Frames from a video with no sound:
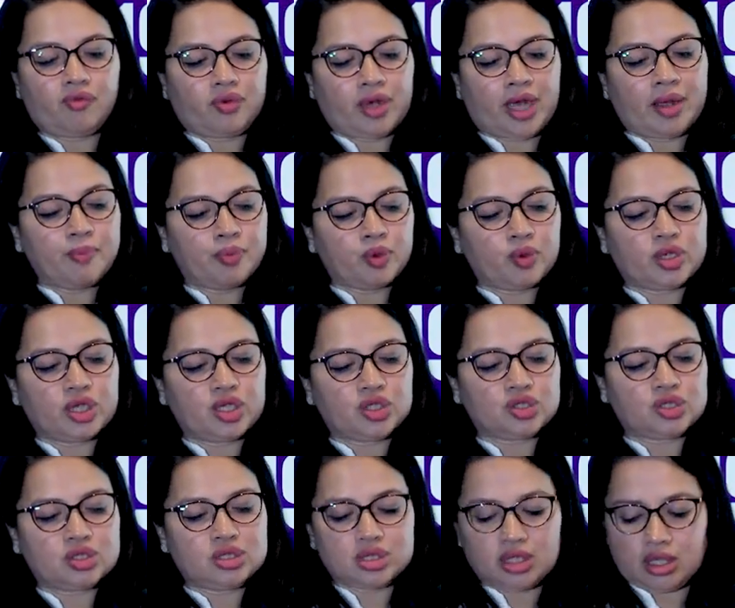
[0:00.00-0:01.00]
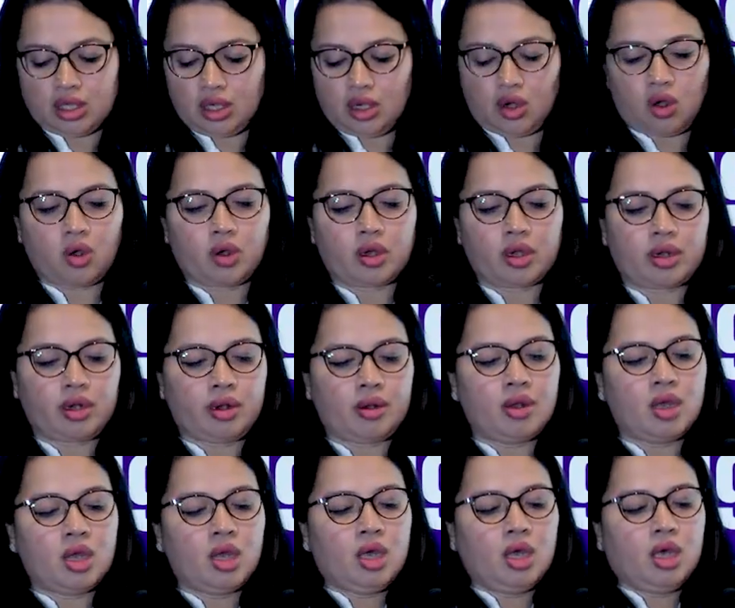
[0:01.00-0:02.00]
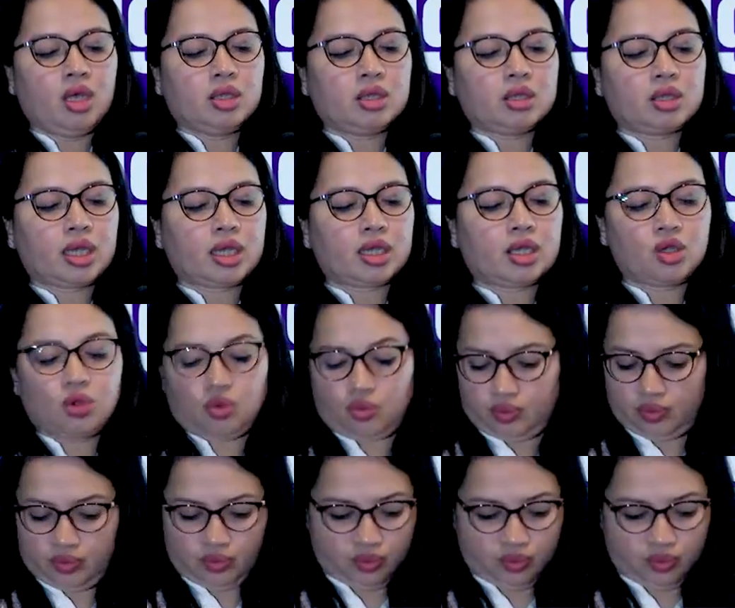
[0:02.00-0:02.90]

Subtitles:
amputations in longer run. Thank you.